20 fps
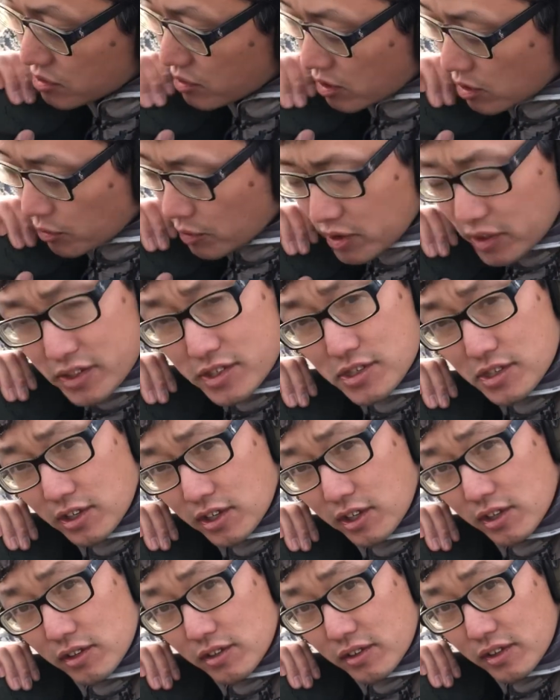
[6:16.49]
really
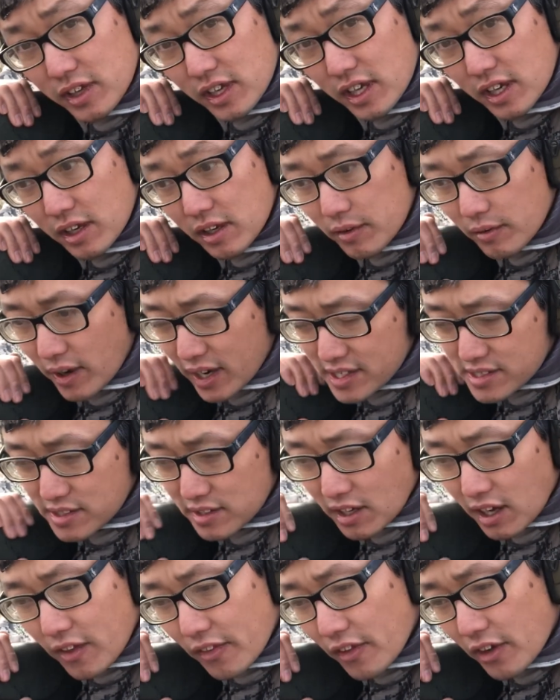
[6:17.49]
securely
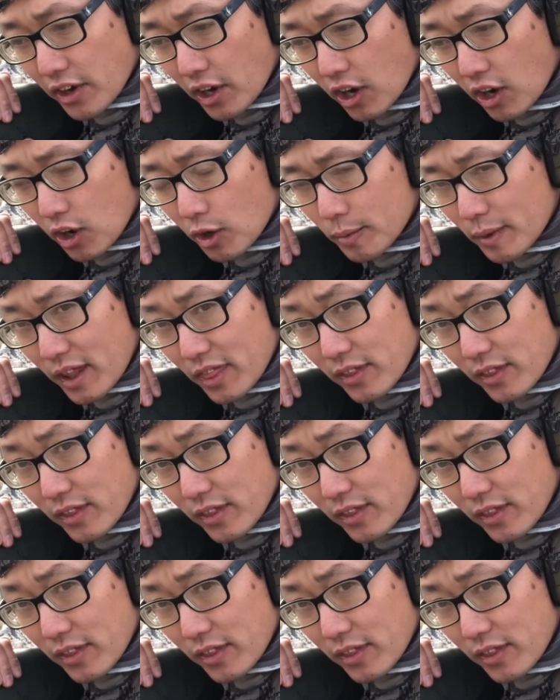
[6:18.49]
rested on the comb,